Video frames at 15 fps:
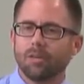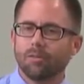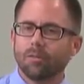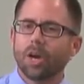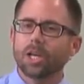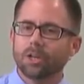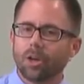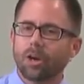
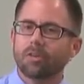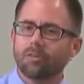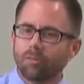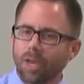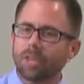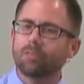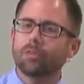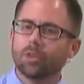find God
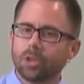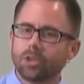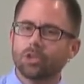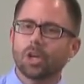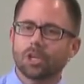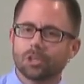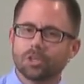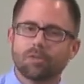faithful and
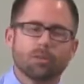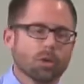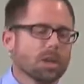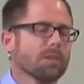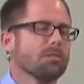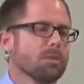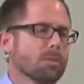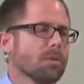just to
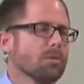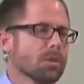forgive them of